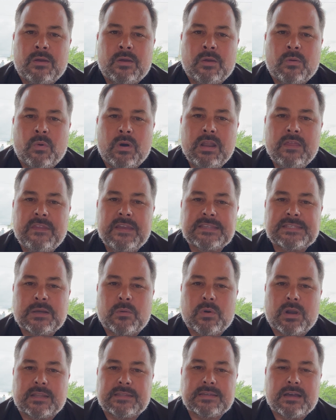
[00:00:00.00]
One of the things I
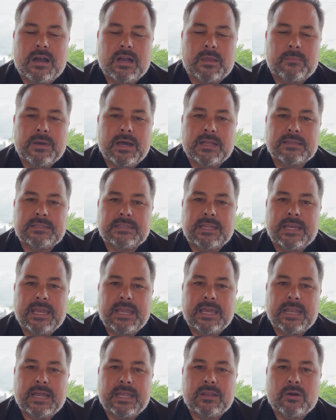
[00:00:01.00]
want to talk about
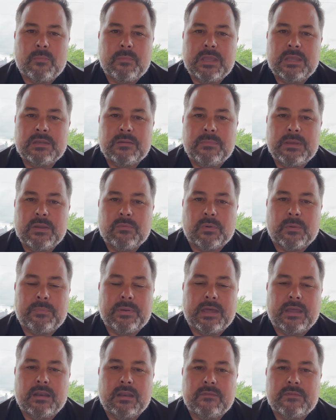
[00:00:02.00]
today, and I don't mean to be
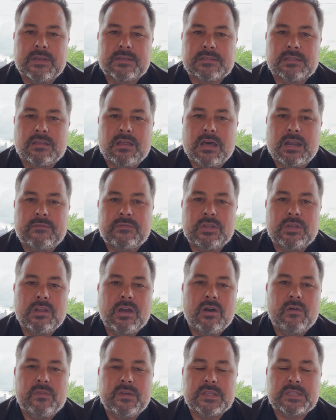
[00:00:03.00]
repetitive because a lot of you
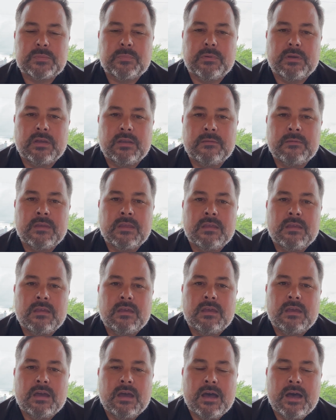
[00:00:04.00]
know this, but
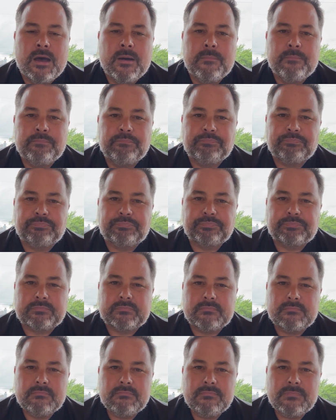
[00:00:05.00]

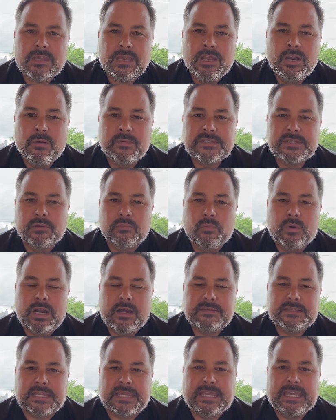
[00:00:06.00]
when I
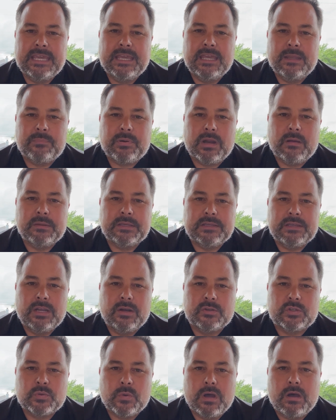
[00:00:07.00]
was a kid, probably
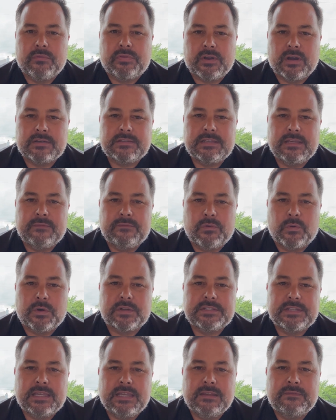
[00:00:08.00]
12, 13,
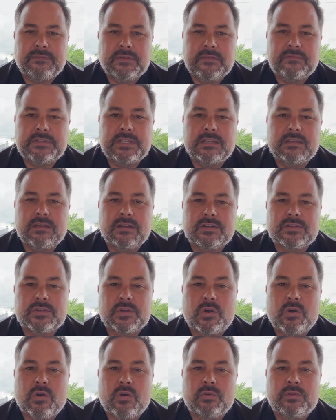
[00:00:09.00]
14, 15 years
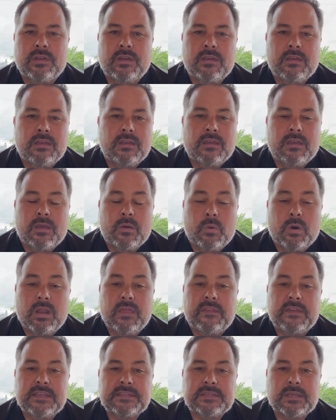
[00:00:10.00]
old, one
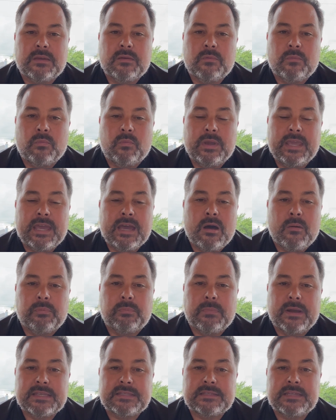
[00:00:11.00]
of the things that we helped
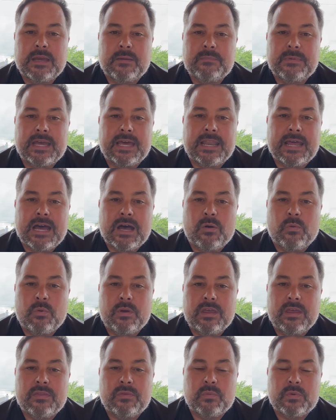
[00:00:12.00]
my stepdad out
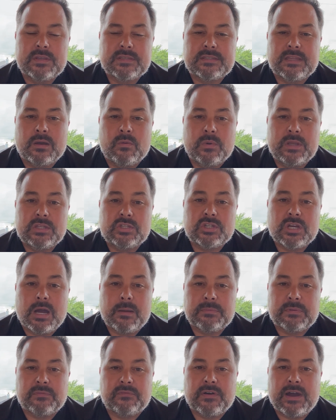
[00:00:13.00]
with was that we
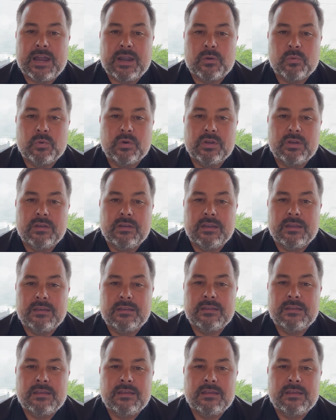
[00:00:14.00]
chopped firewood, and